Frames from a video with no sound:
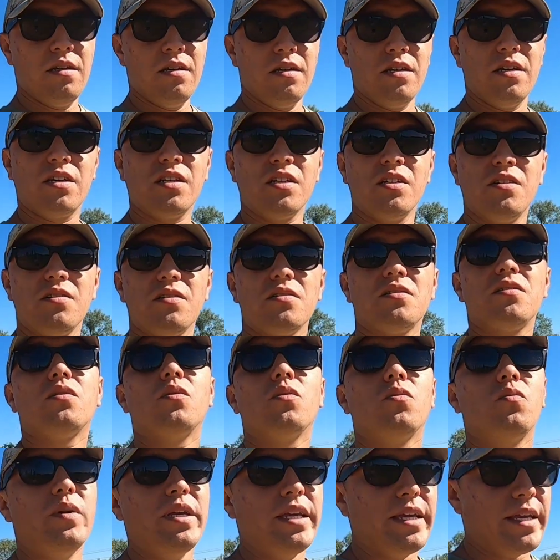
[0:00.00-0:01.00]
You can do this on
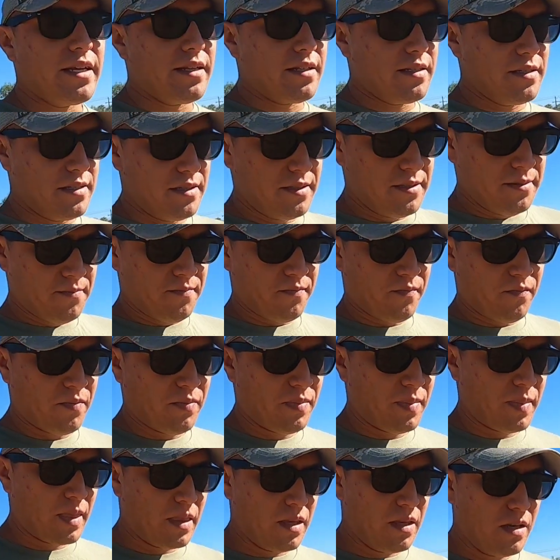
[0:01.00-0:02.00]
the weekends.
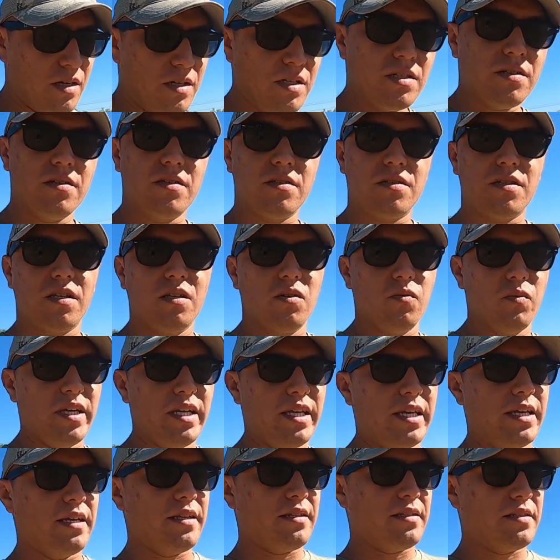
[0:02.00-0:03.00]
You can do this on the
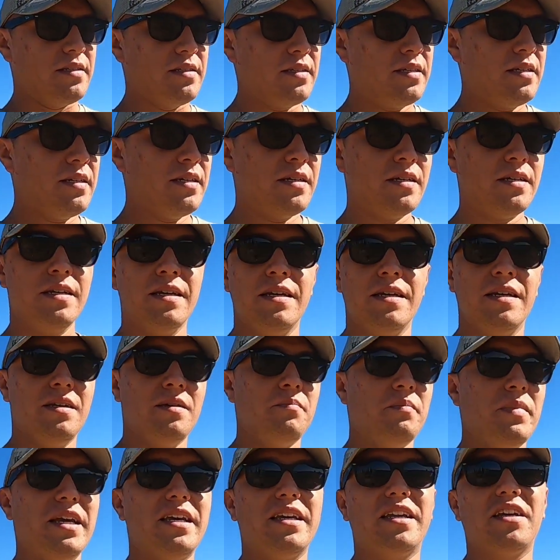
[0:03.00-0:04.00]
weekends,
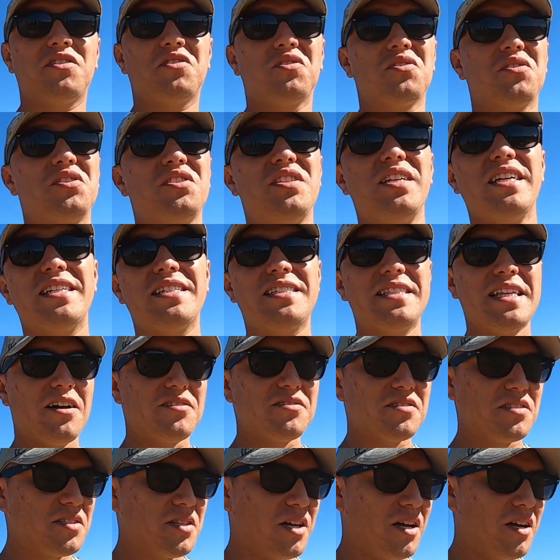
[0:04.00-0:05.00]
make an extra
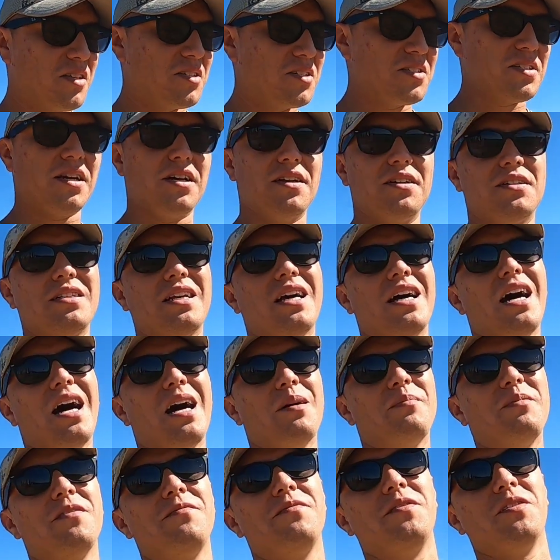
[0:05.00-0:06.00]
$6,000 on
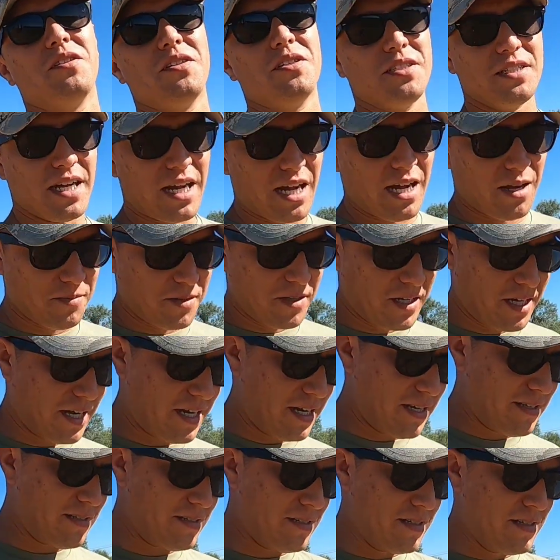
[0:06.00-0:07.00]
top of your job,
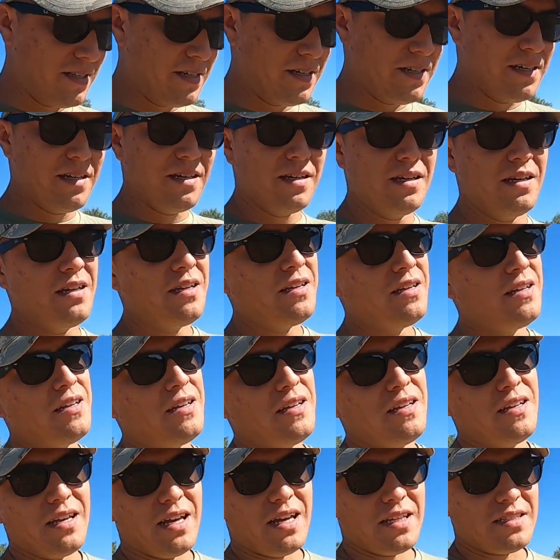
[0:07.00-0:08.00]
guys.
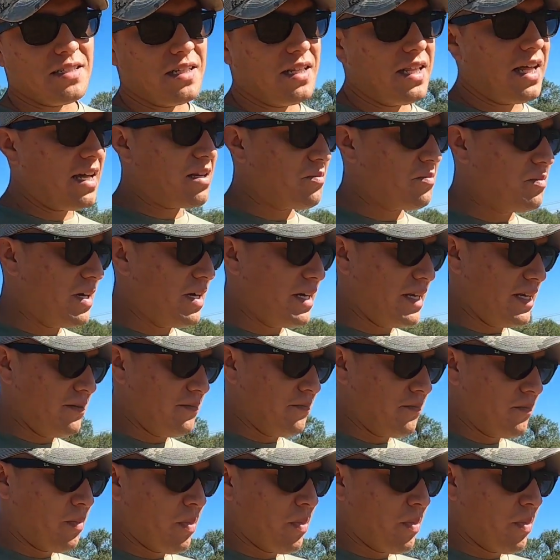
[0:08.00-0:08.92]
That's a lot of money.